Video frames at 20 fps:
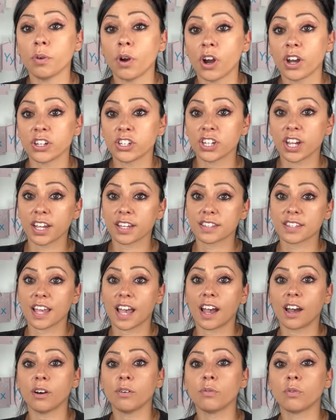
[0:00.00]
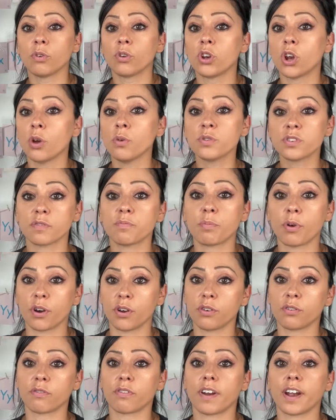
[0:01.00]
I checked out loads of
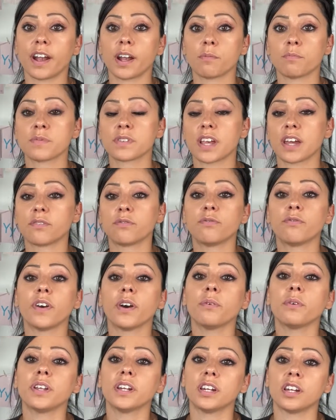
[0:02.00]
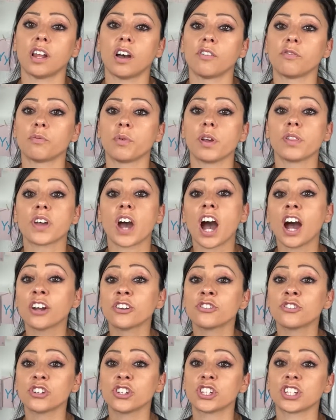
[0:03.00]
programs and fell in love with
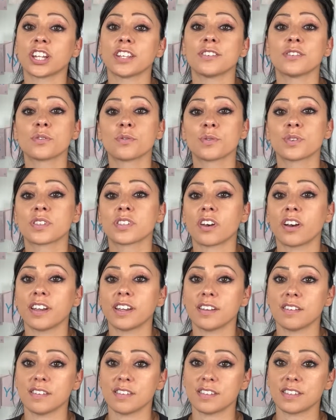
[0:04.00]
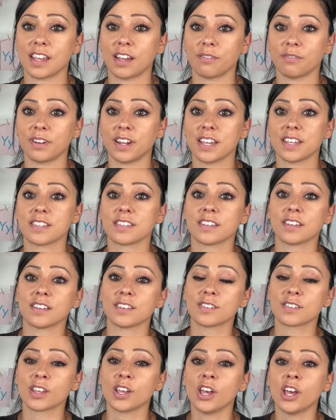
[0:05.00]
100 Gentle Sight and Sound
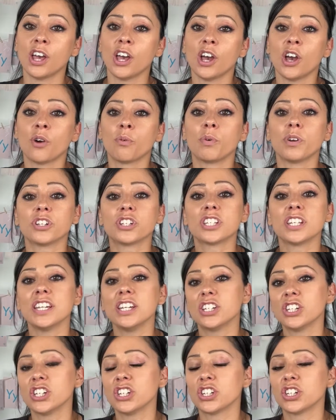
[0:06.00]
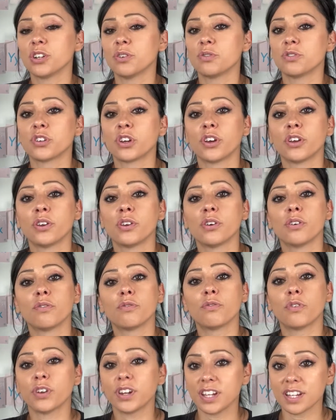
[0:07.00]
lessons, which teaches children
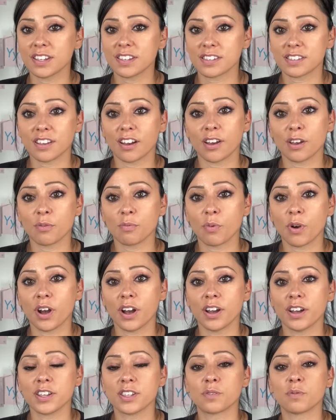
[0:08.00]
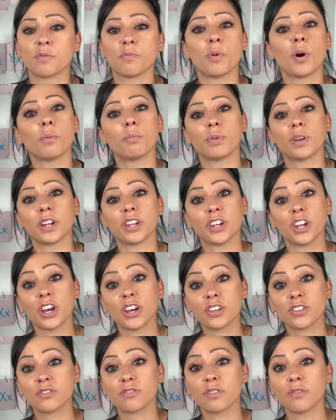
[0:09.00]
phonics sight words with popular
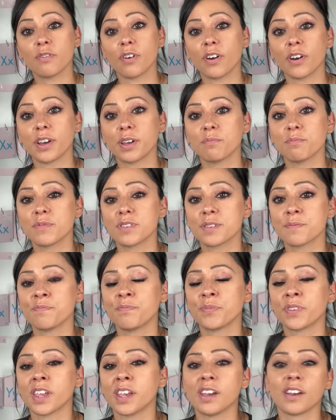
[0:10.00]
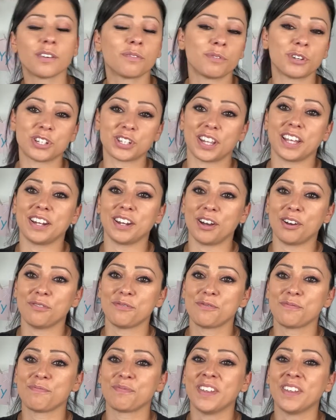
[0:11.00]
nursery rhymes, which they love.